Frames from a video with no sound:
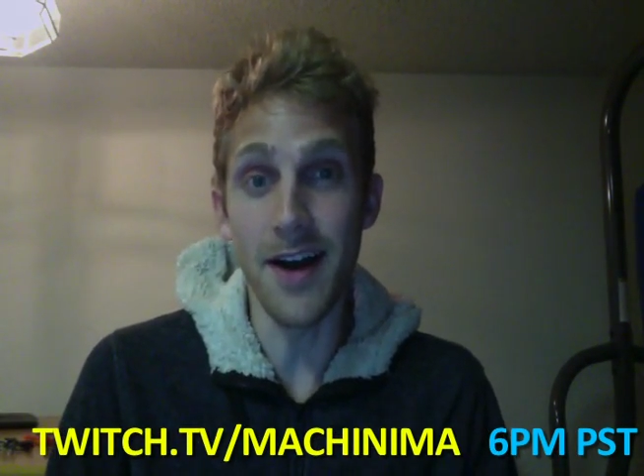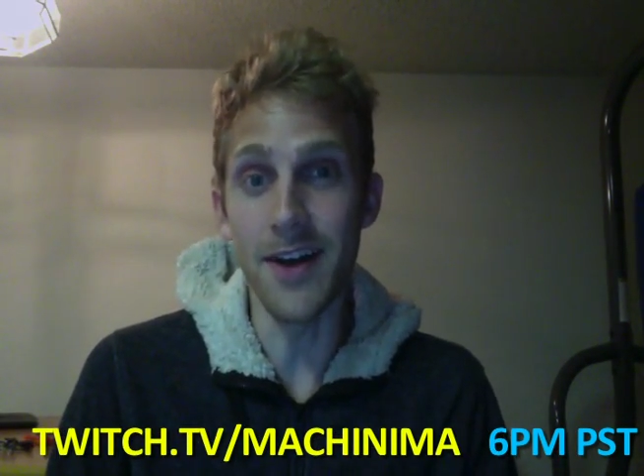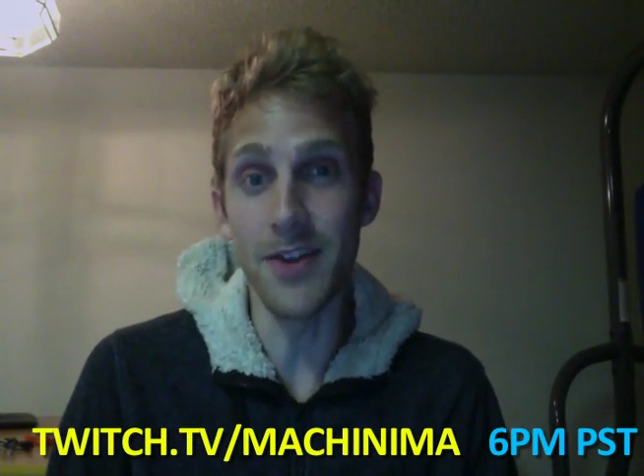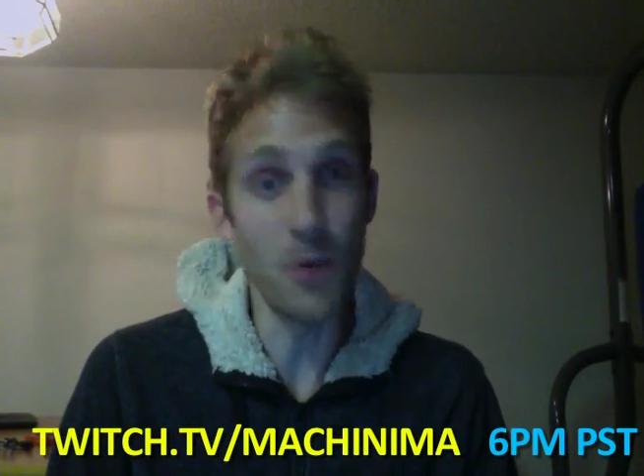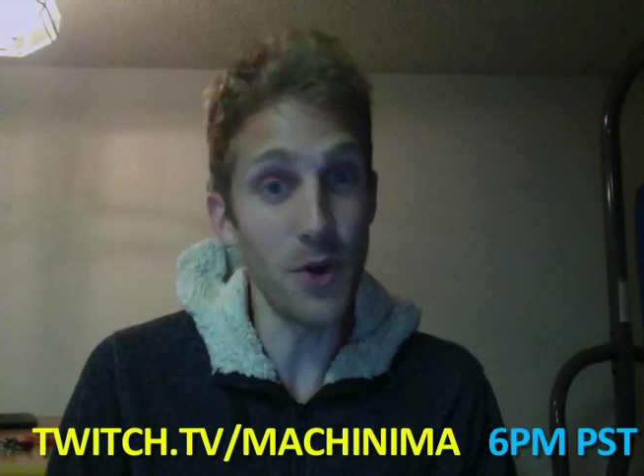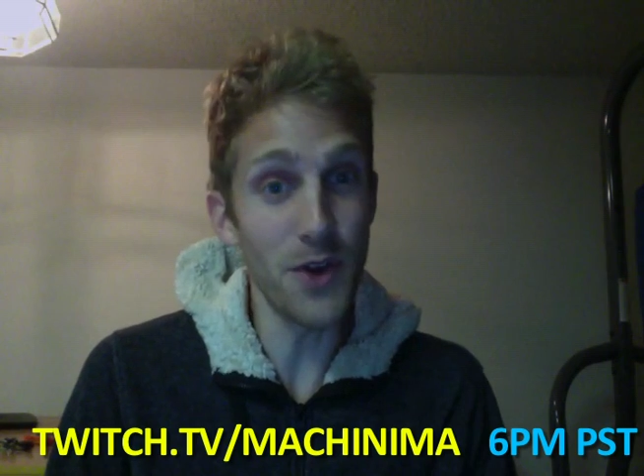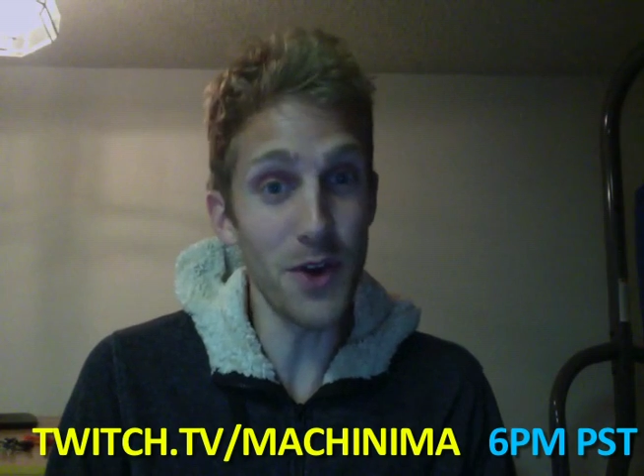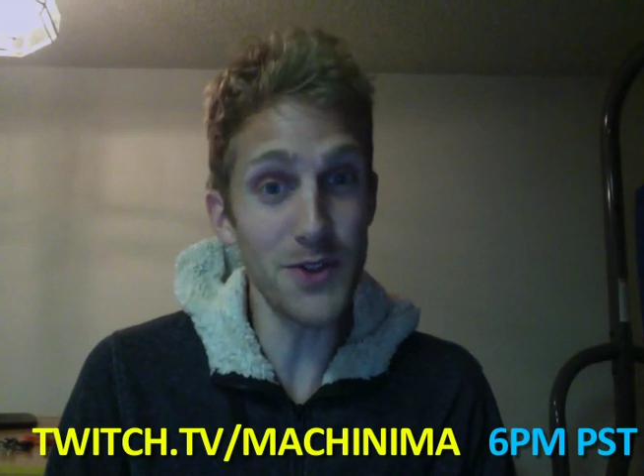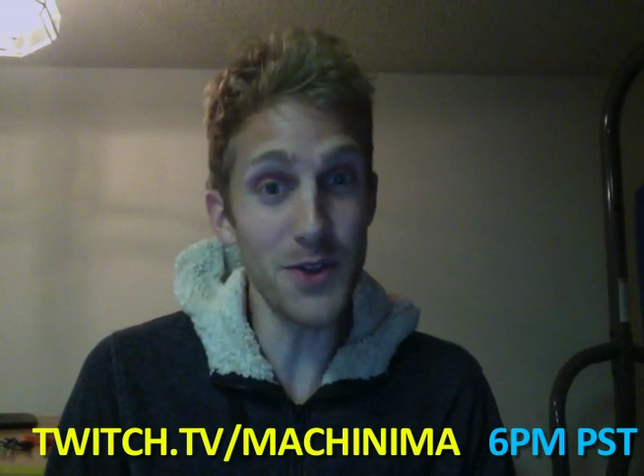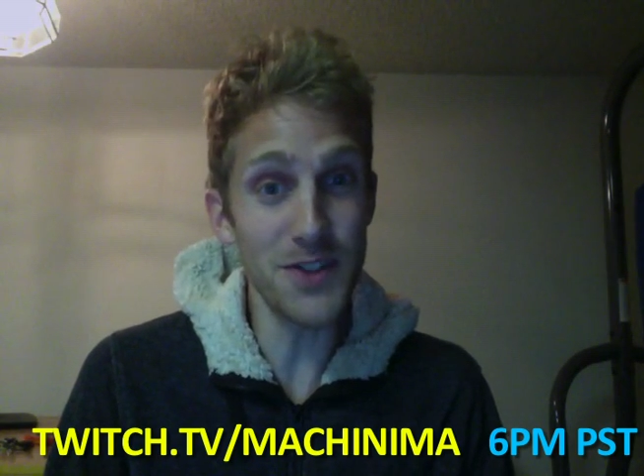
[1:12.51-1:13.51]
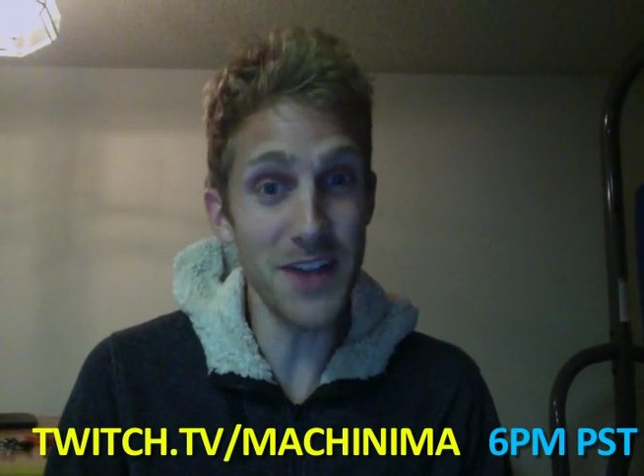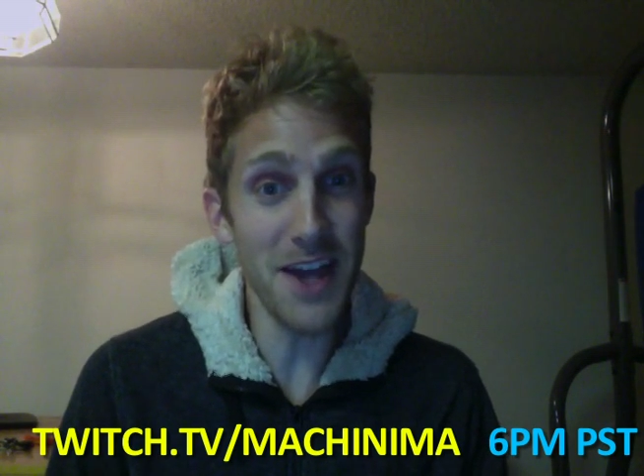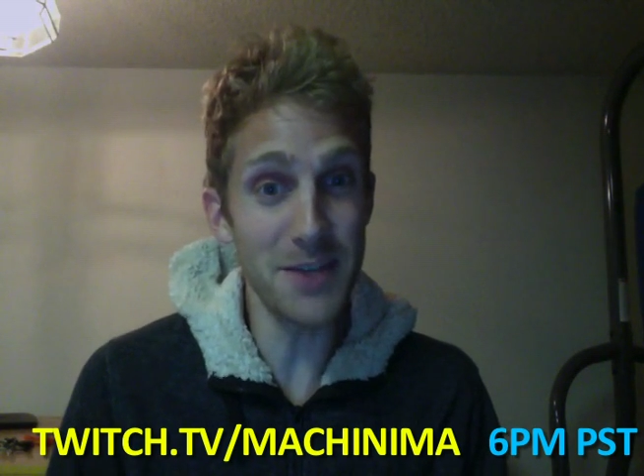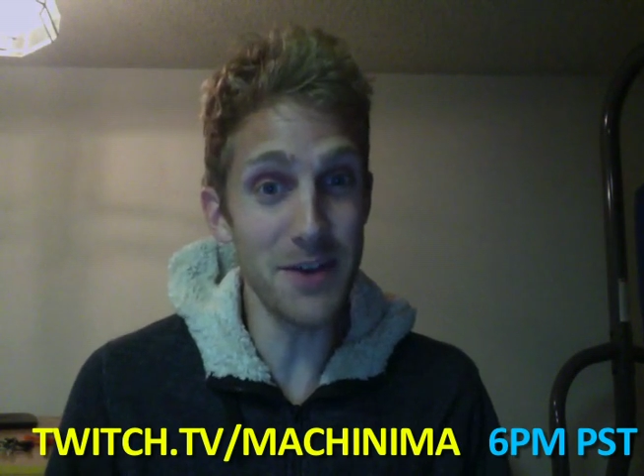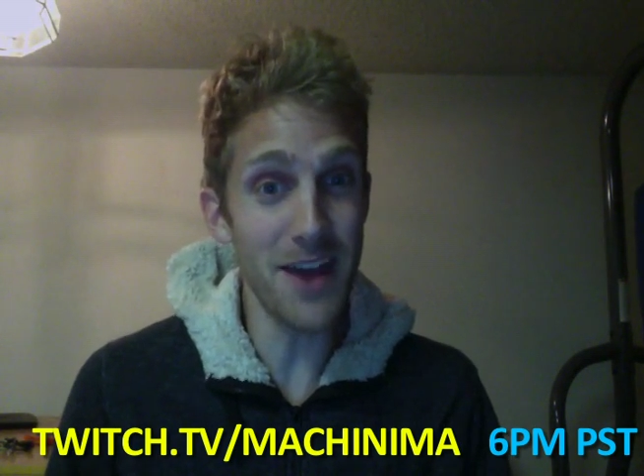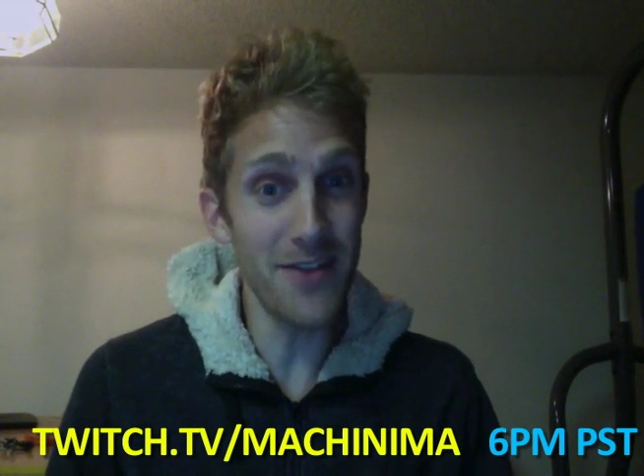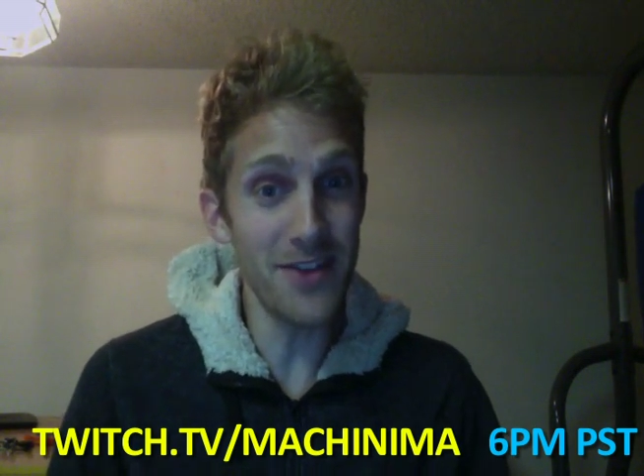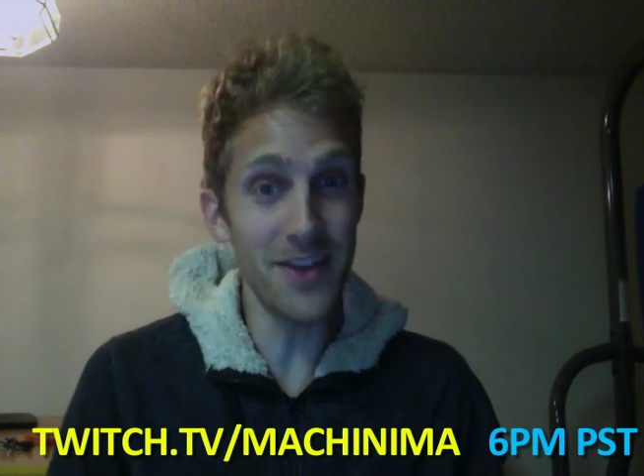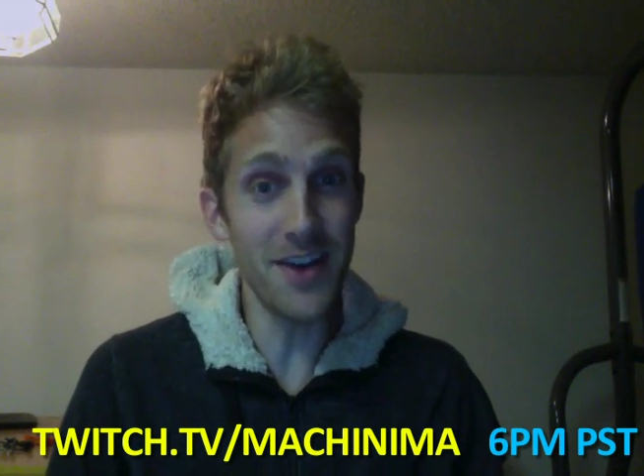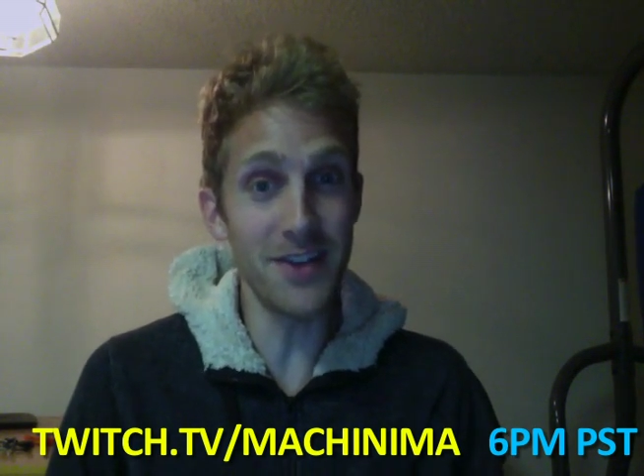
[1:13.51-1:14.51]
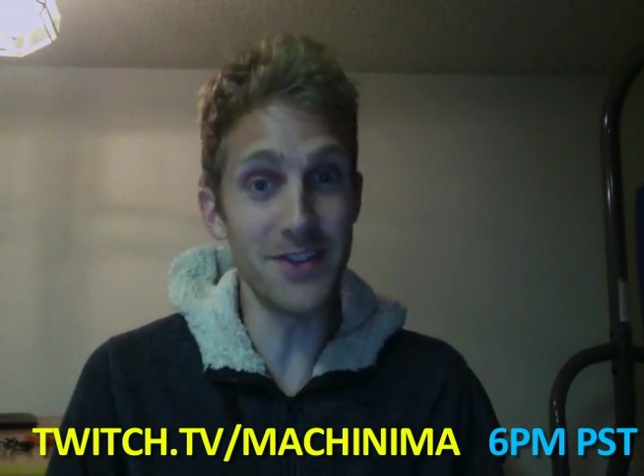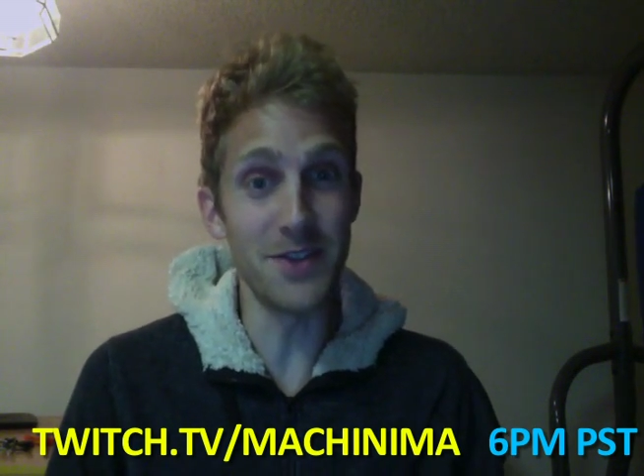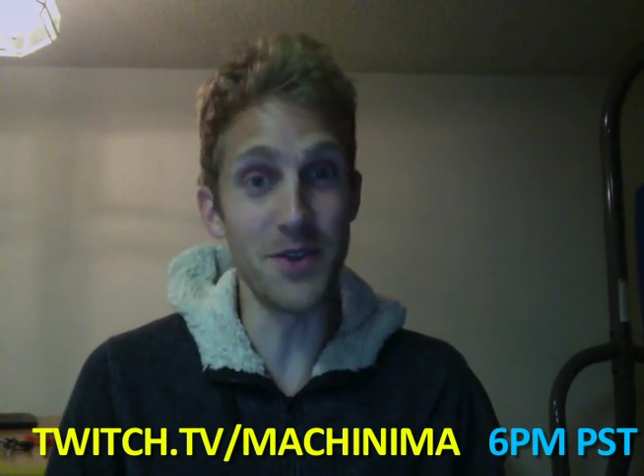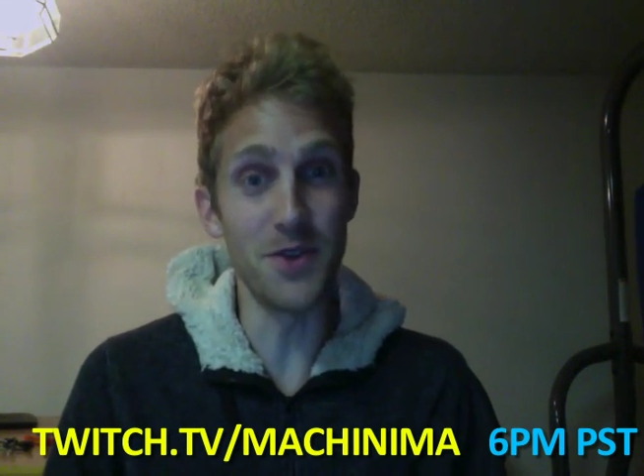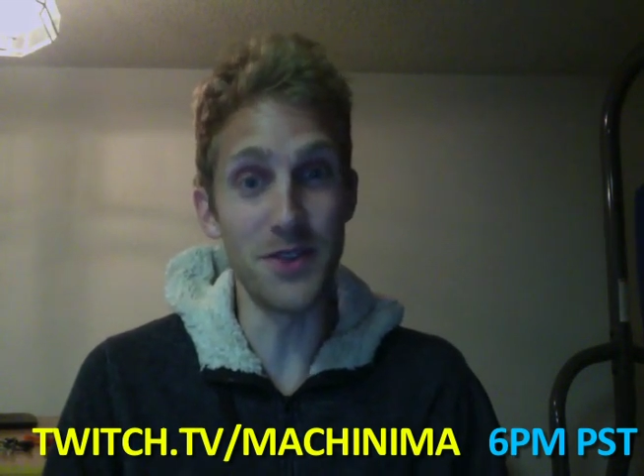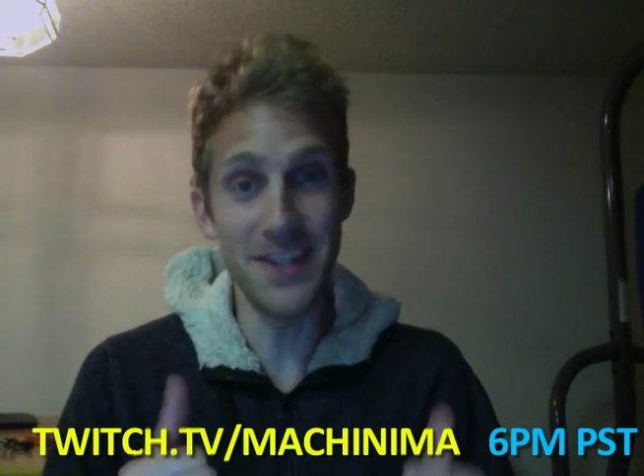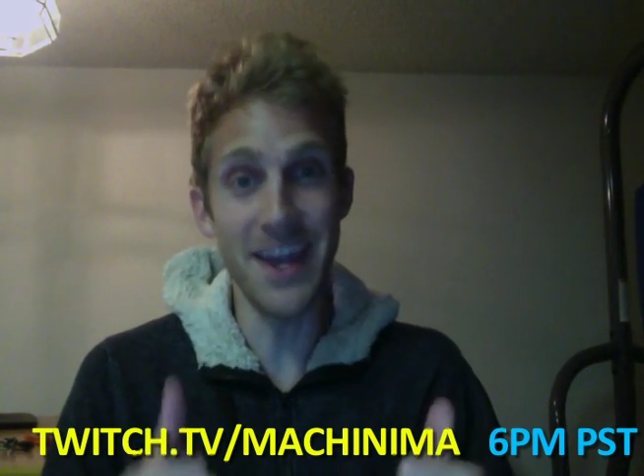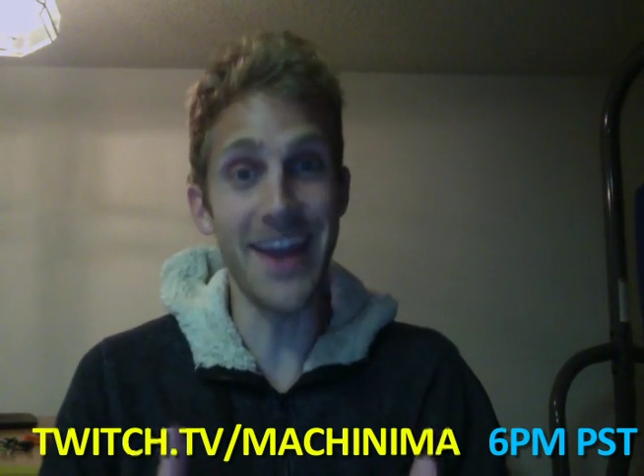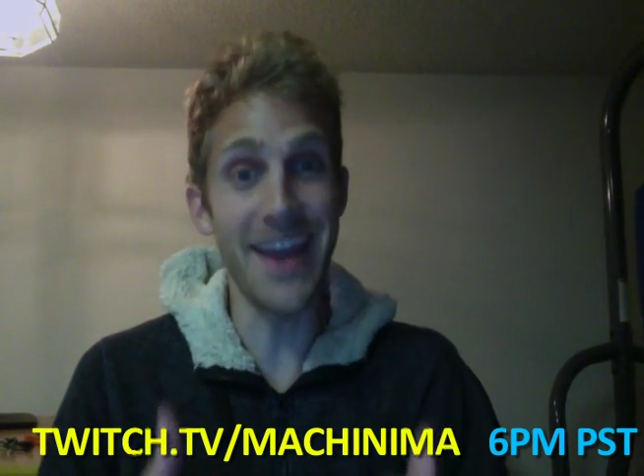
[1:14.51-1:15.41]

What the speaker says: the more Dark Souls guys we have in there to say,